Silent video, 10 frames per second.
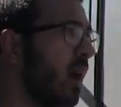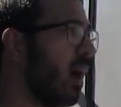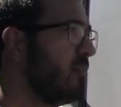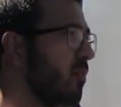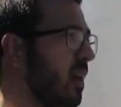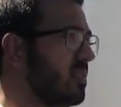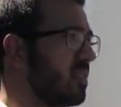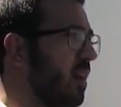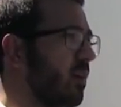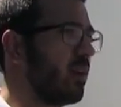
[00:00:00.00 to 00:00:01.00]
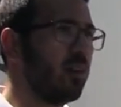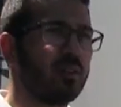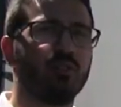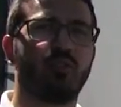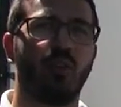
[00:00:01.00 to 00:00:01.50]
uh, if you want to sit out here
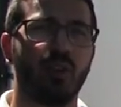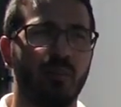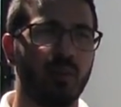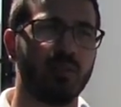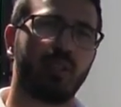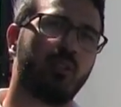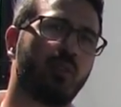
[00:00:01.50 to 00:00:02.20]
and control your music,